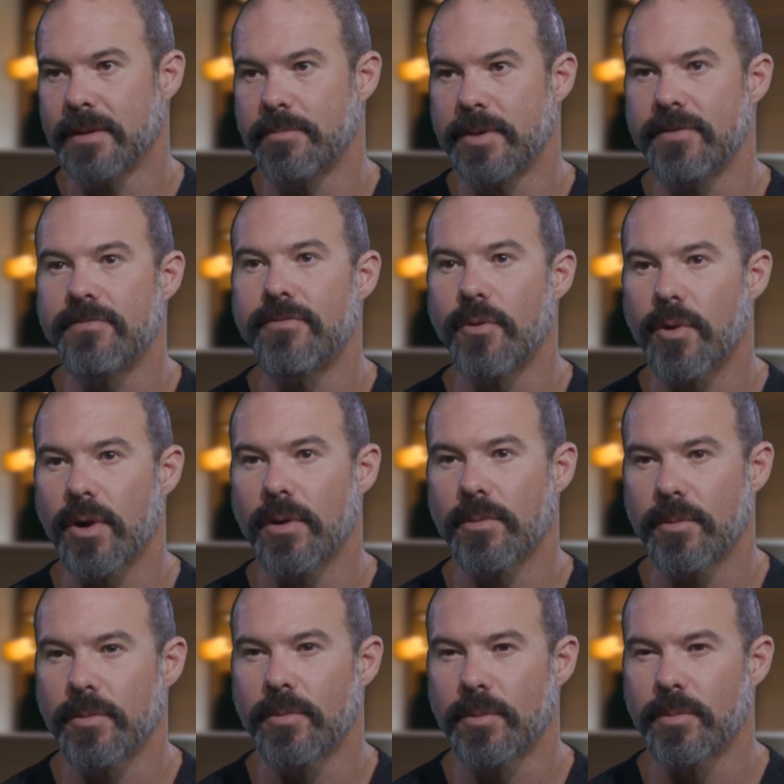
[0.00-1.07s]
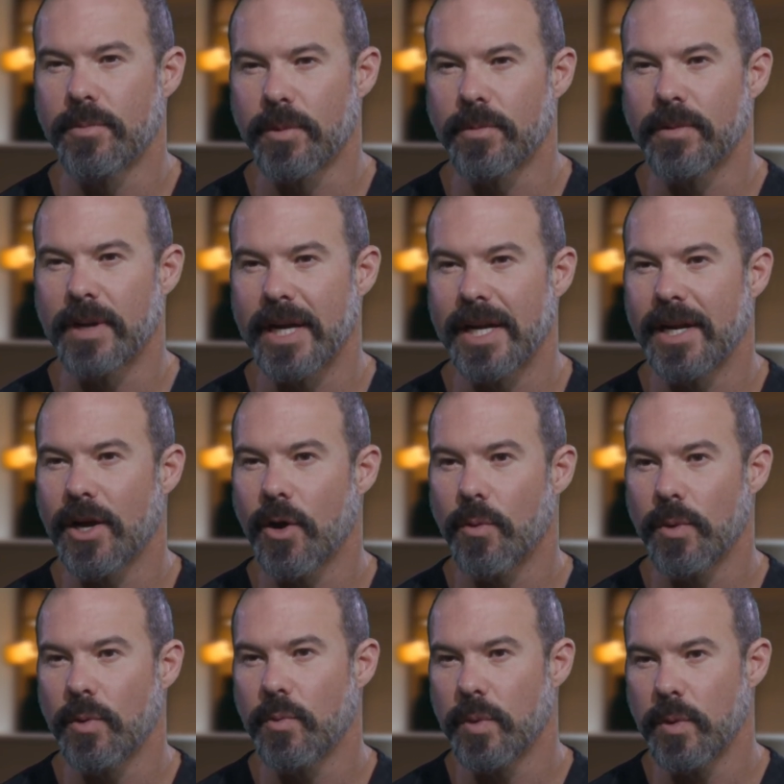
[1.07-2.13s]
before we're ready to go.
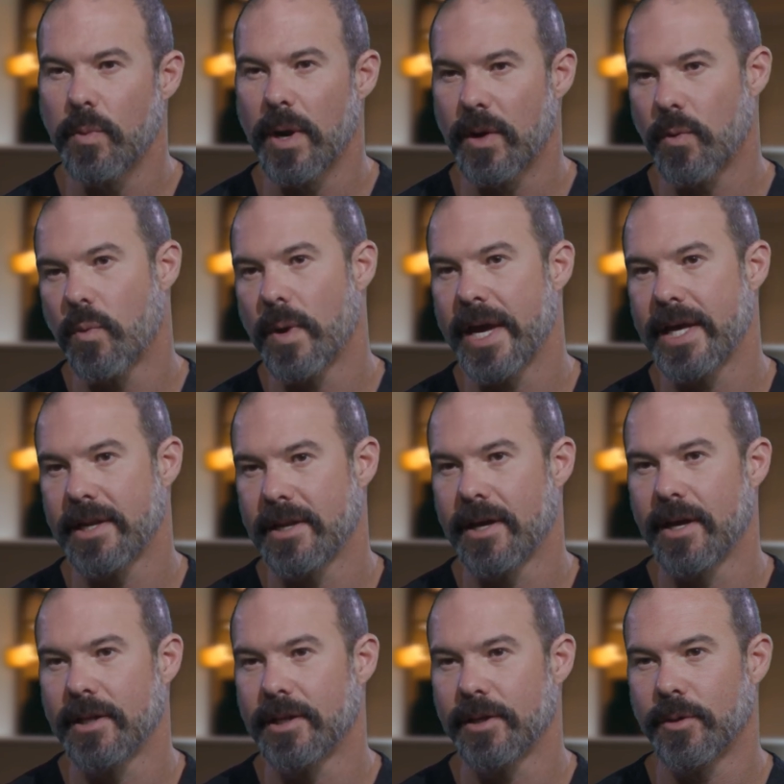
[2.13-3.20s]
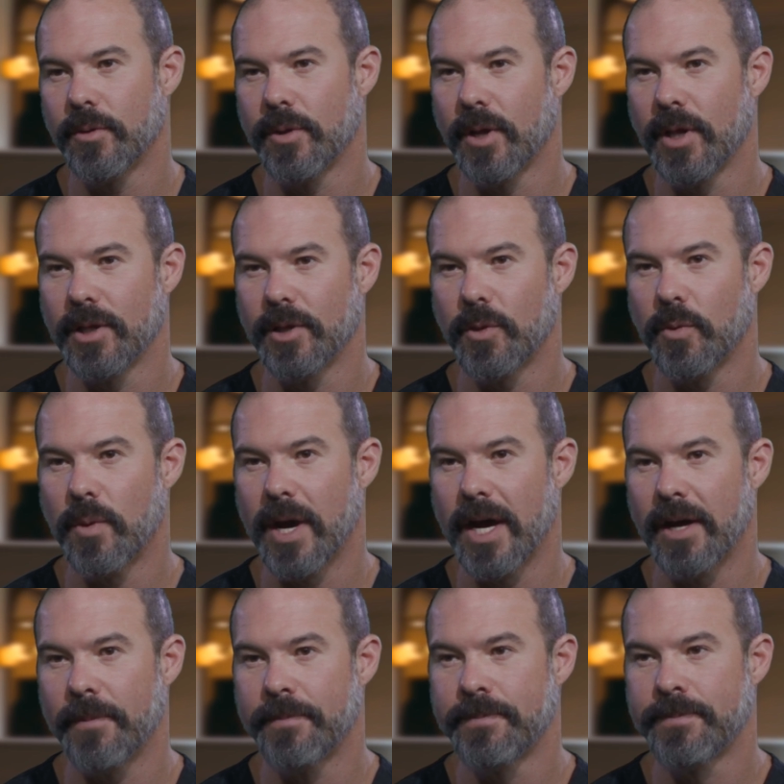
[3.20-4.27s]
We want to wait a little
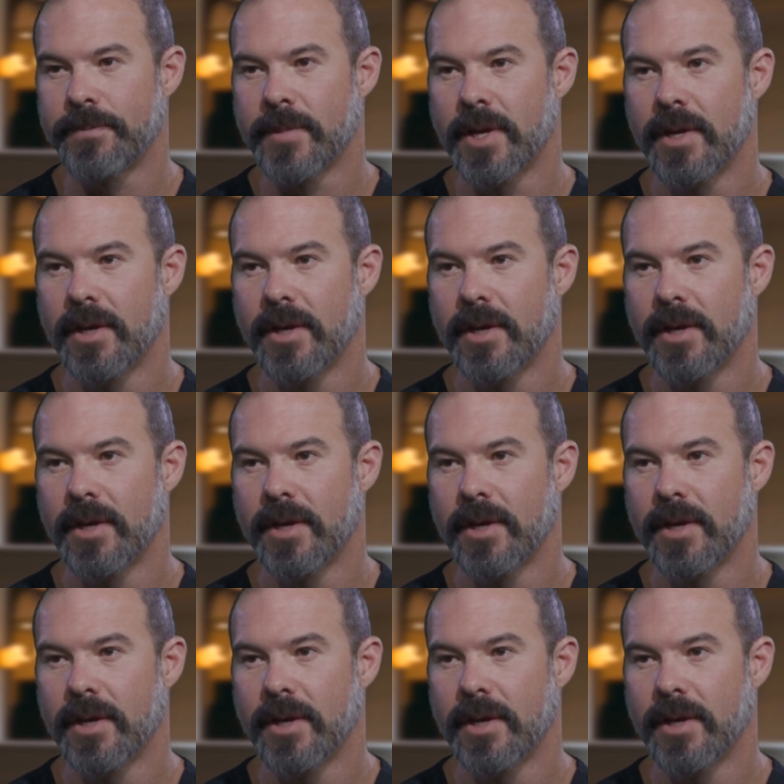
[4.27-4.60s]
while.